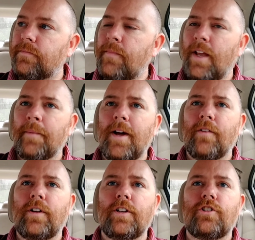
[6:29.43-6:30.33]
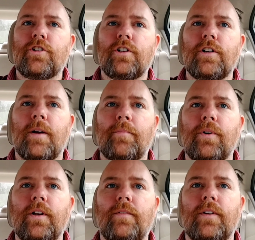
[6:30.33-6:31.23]
I'm not really sure. I'm
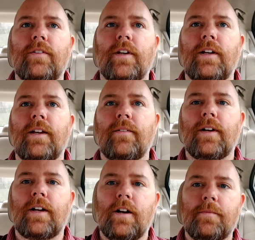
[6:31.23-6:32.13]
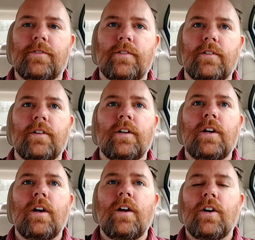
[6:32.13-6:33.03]
pretty resilient when it comes to
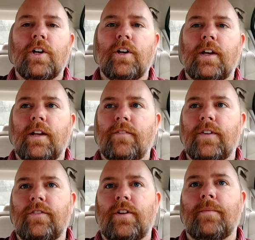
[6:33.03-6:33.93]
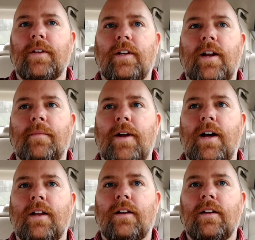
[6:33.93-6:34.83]
cooking. If it's something that I'm
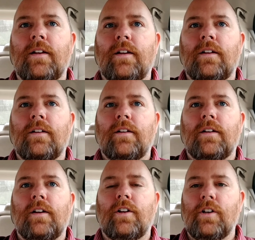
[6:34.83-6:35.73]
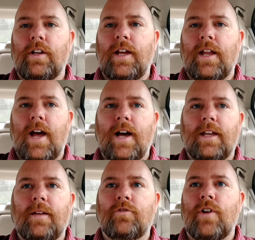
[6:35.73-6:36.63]
not good at, I
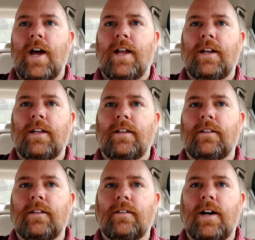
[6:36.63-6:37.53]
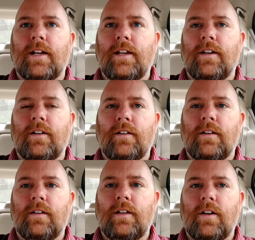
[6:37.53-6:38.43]
keep trying it until I get it,
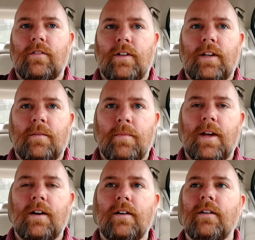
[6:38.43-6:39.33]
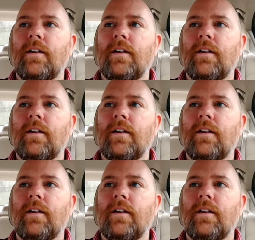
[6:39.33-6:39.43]
you know, get it better.